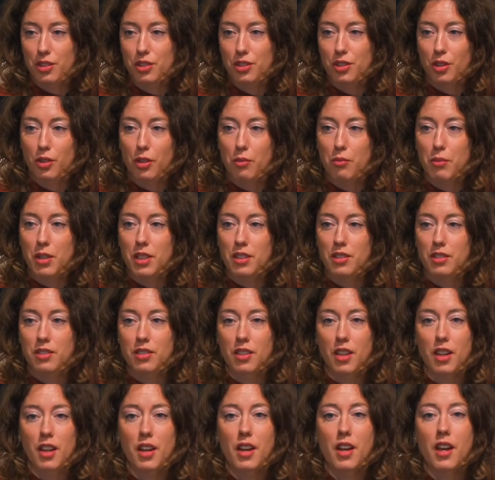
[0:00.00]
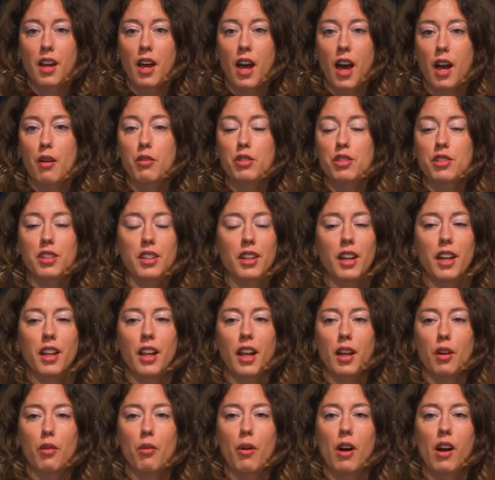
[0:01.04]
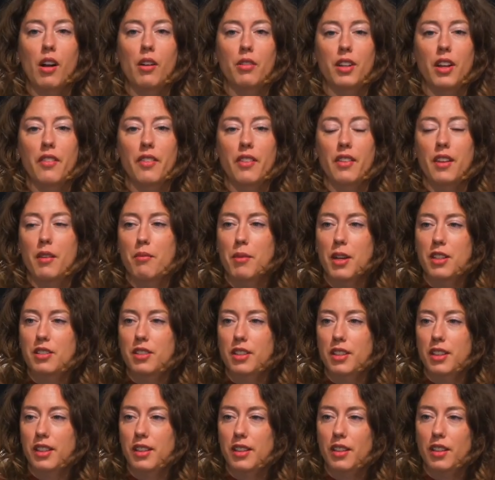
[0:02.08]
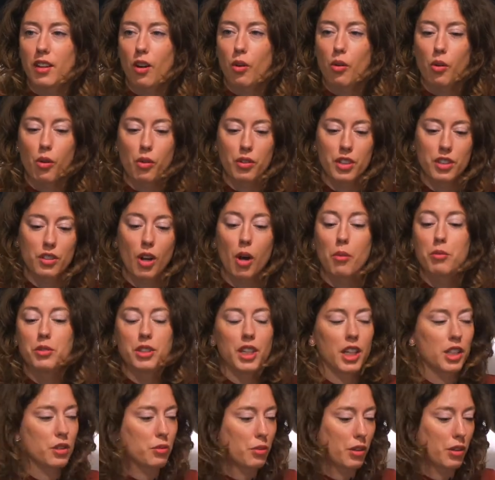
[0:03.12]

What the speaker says: So it means I was thinking like, well, then basically all these objects